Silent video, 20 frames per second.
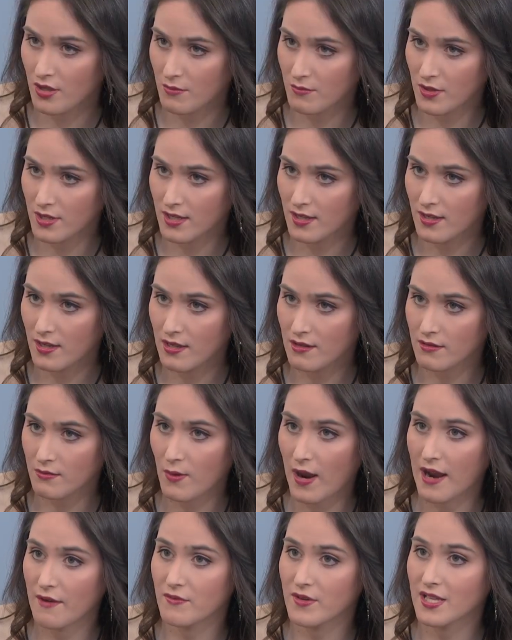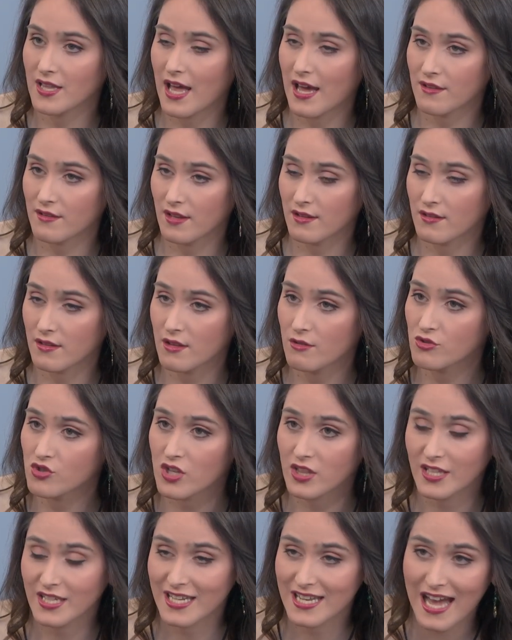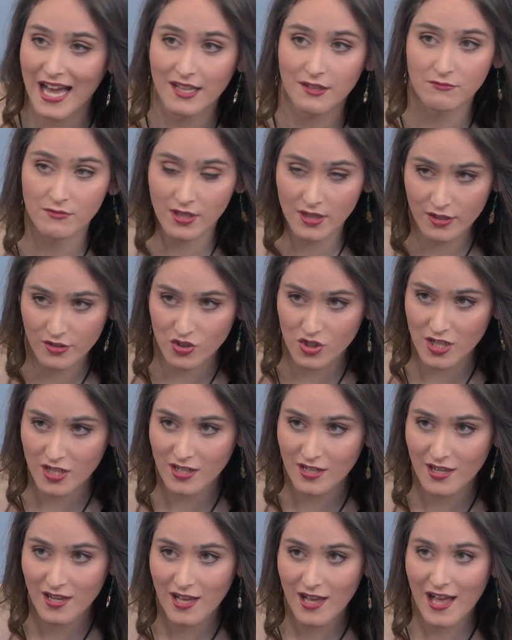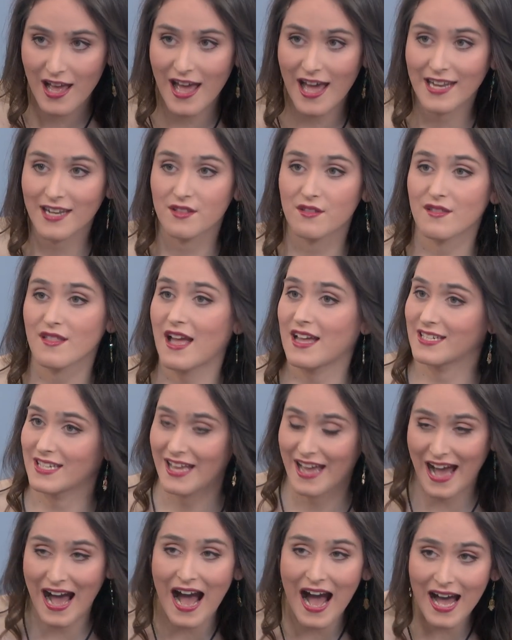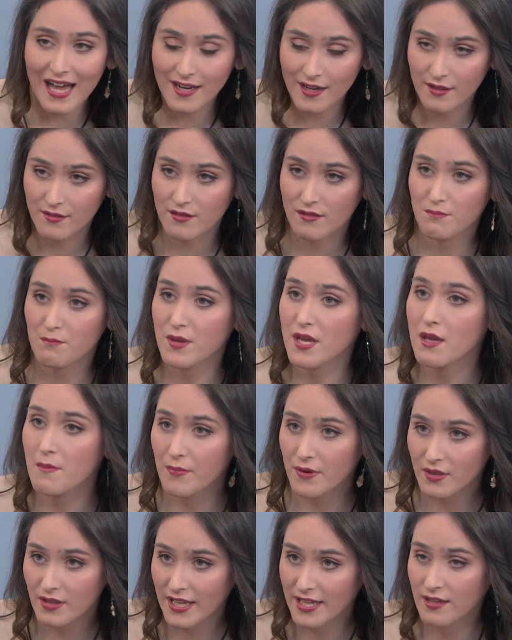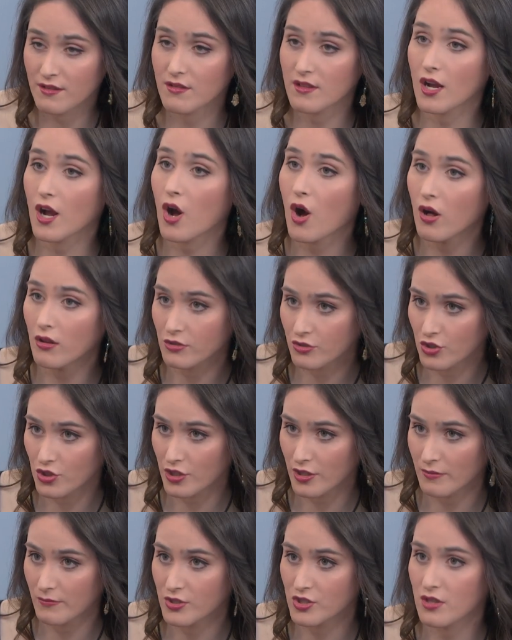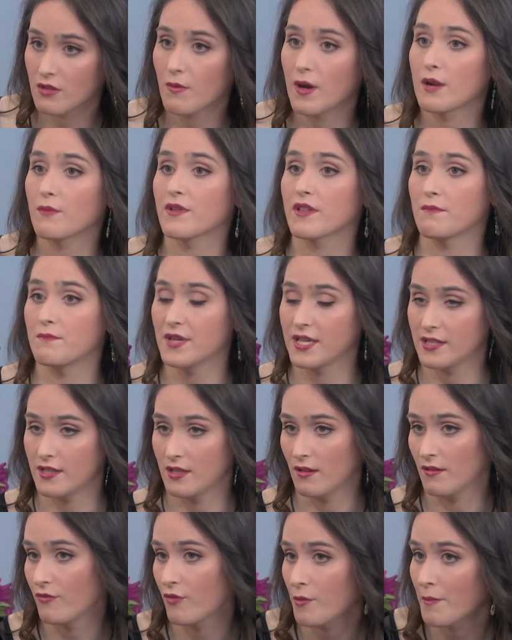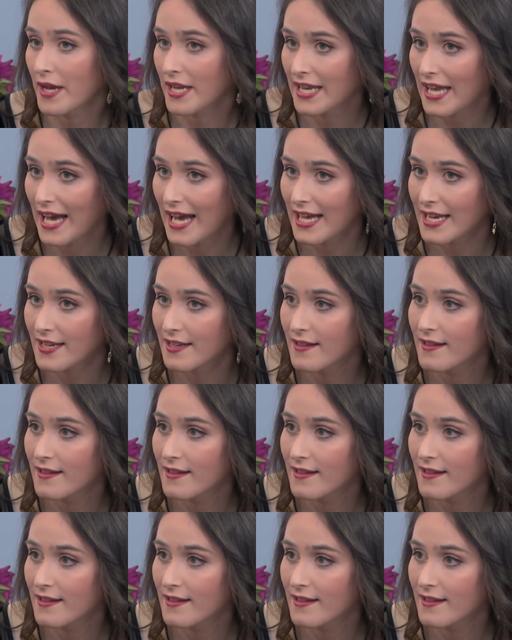communities, where I realized it's usually not religion and it's not God, it's people and it's the culture, which is what it was a big deal for my dad. So